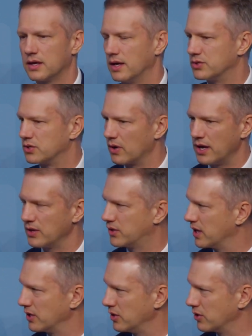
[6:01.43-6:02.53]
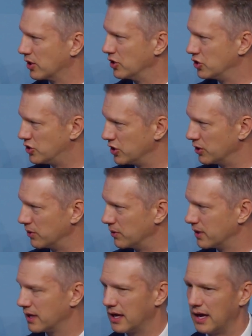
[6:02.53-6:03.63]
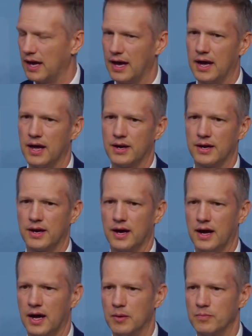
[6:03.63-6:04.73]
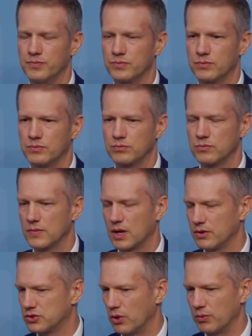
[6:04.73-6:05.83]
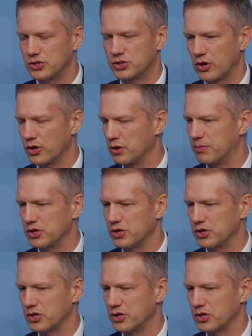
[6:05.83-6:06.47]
Is there anything you can do? And so we started to